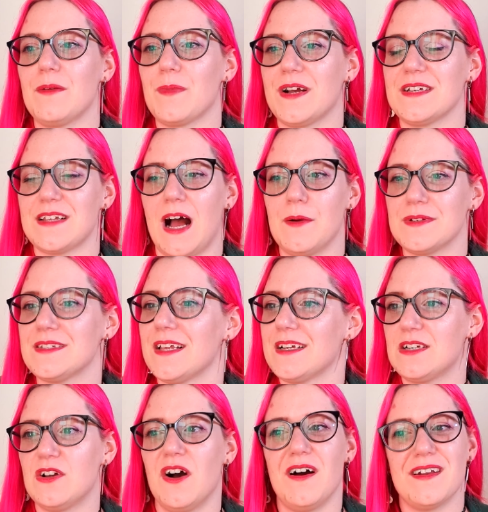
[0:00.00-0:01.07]
because I was like,
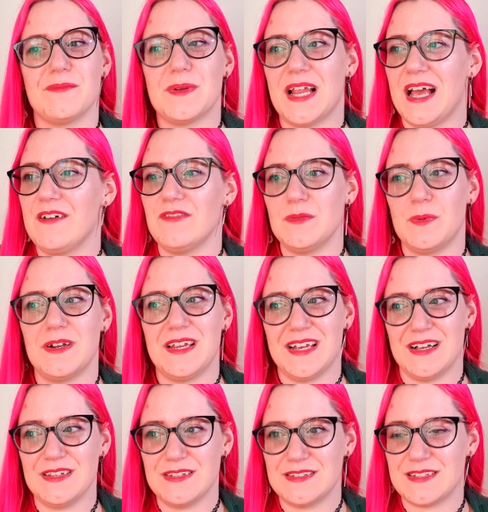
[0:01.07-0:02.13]
God, but everybody
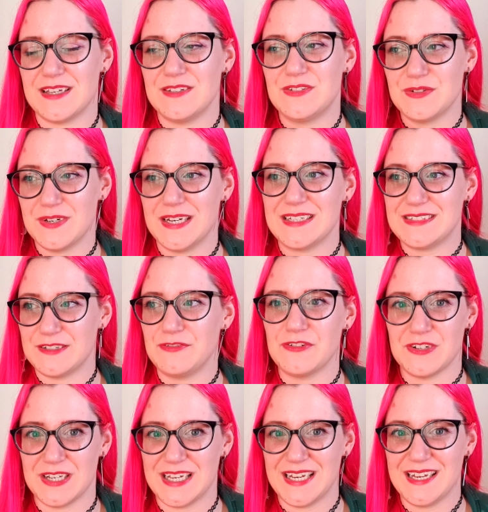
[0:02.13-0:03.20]
else is doing it
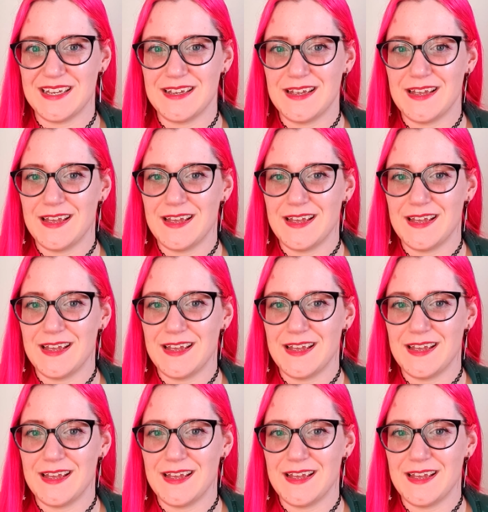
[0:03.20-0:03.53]
differently.